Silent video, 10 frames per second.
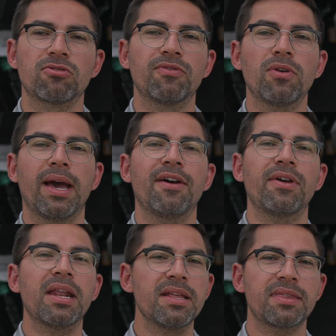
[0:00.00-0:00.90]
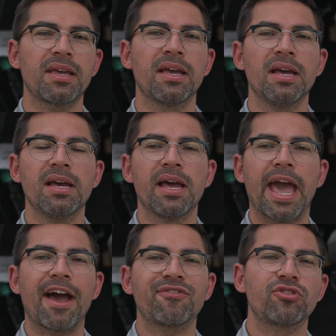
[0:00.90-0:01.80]
So if you have anything
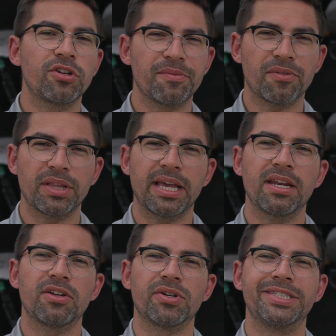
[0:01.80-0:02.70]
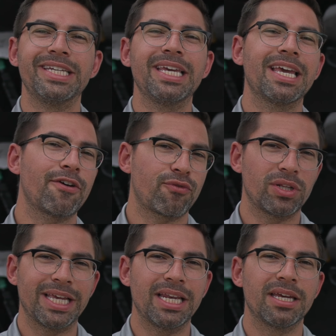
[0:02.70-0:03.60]
after treatment related or DEF
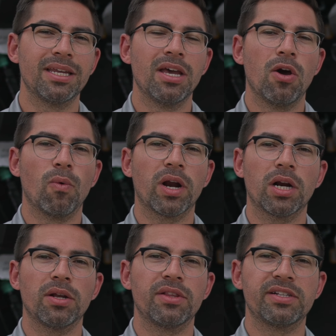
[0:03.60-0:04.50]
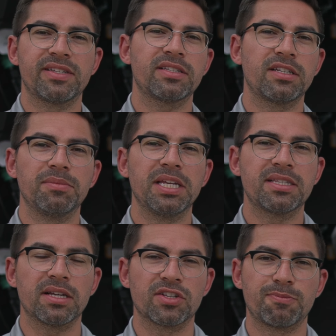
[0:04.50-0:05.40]
related where the system
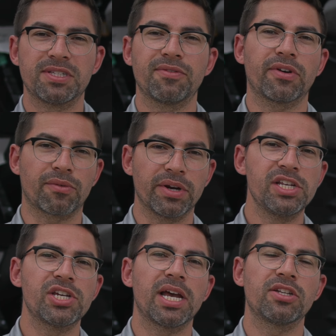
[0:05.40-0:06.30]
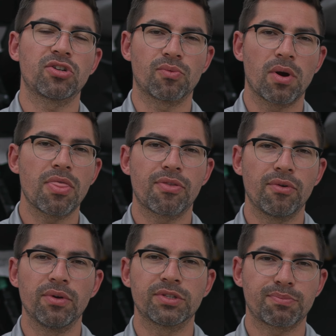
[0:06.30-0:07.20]
needs a specific regen to run
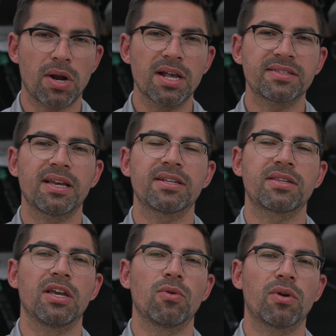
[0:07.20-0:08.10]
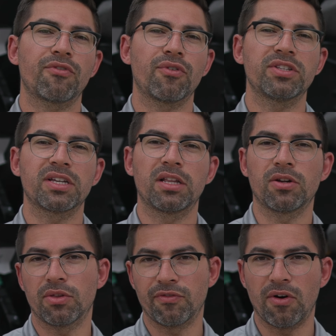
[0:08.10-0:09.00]
through its process in order for it to
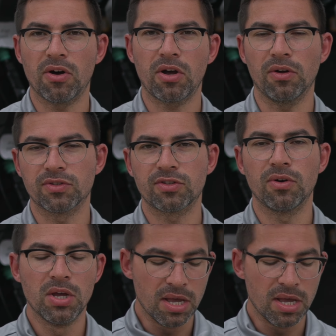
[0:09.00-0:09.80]
clear the fault codes. So